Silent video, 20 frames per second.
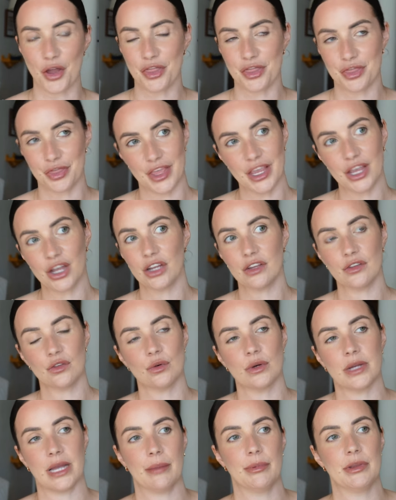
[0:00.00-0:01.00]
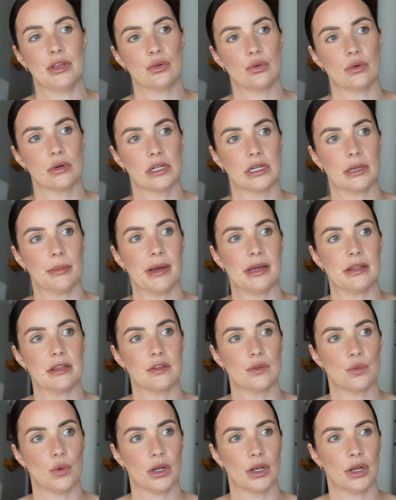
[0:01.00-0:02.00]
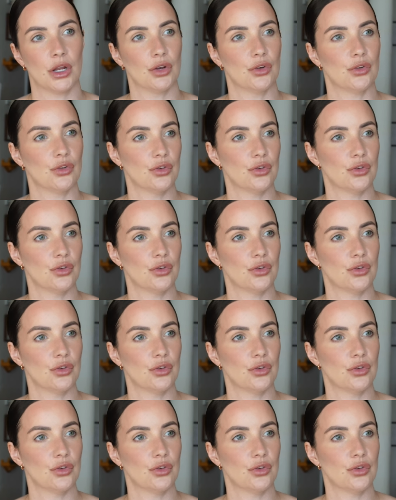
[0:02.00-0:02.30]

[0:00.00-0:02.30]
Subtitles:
I think I saw Gabby talking about this one